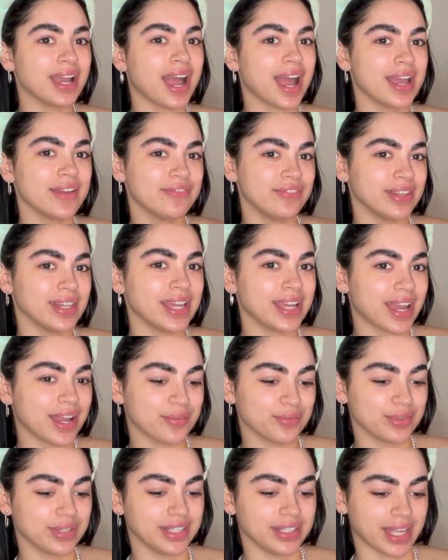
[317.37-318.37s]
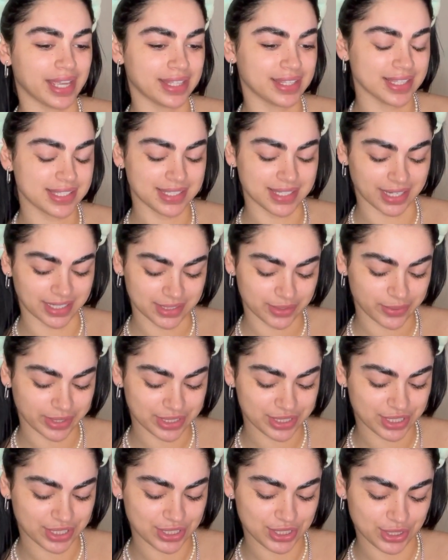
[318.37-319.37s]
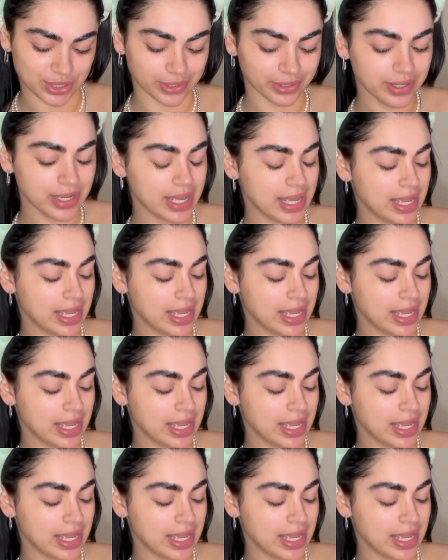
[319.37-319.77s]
I feel like I really like this next question too.